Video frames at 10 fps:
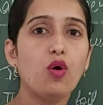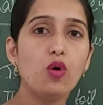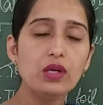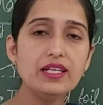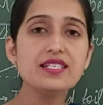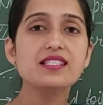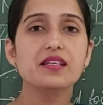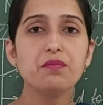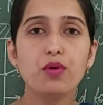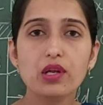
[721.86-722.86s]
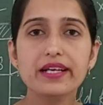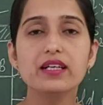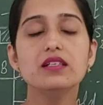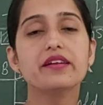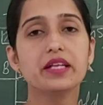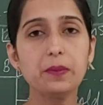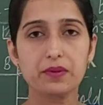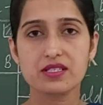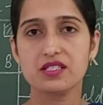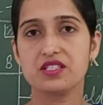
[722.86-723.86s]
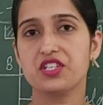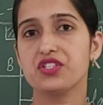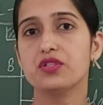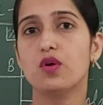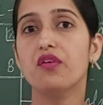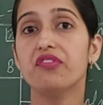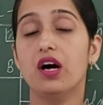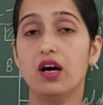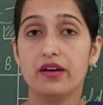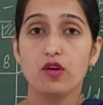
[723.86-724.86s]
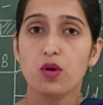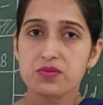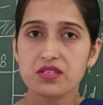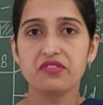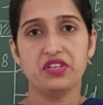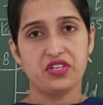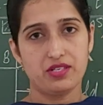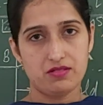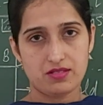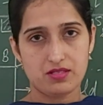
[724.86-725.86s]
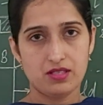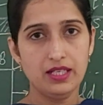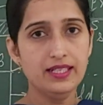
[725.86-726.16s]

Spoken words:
only symbolical representation of our observations.